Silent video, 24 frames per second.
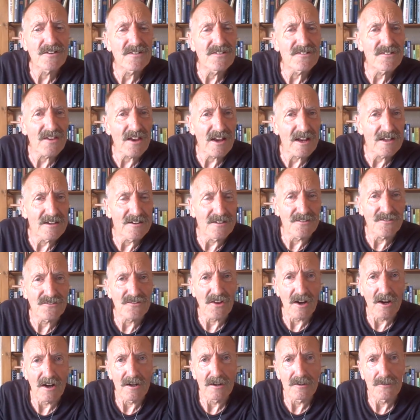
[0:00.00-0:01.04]
a sickly
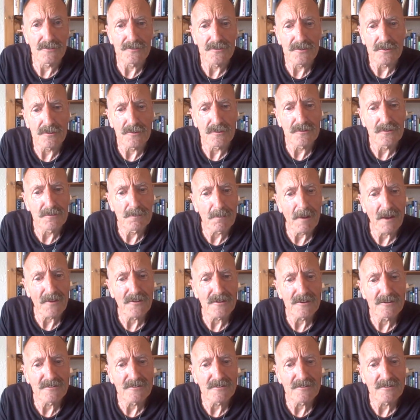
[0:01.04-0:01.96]
child whose mother